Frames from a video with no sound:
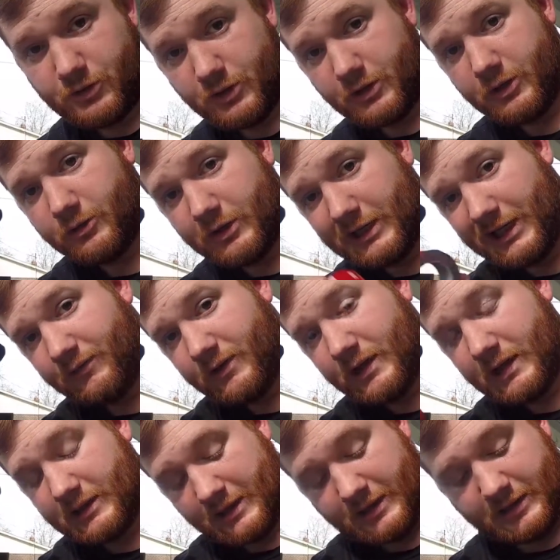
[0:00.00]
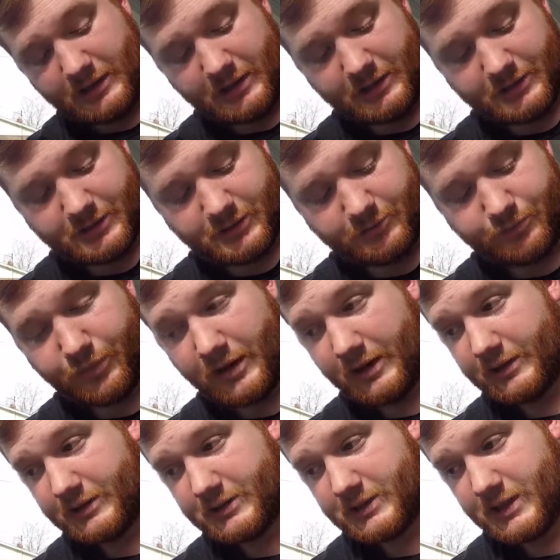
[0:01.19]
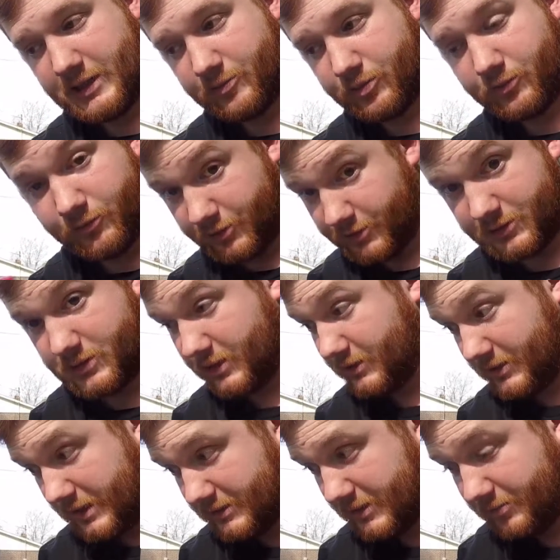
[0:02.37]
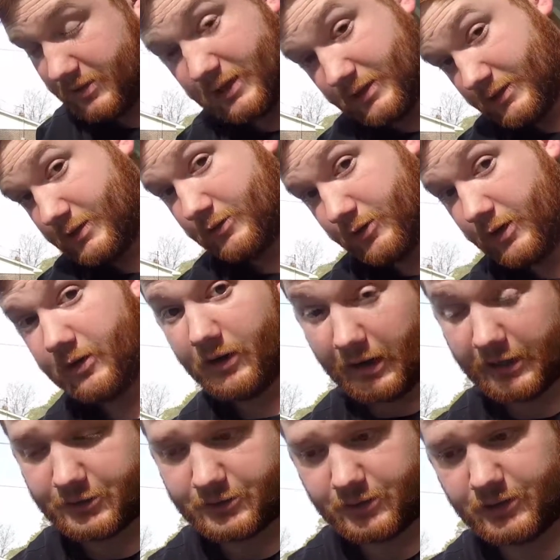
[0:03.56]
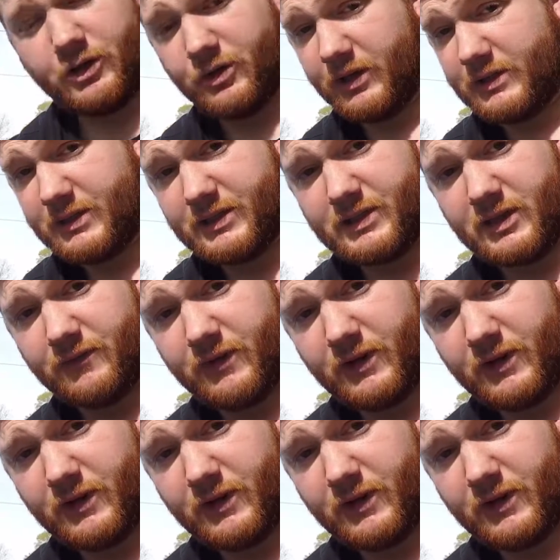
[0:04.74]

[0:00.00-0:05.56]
you can do to alleviate that is buy this tape, which is the exact same thing that's on here actually. You can get this stuff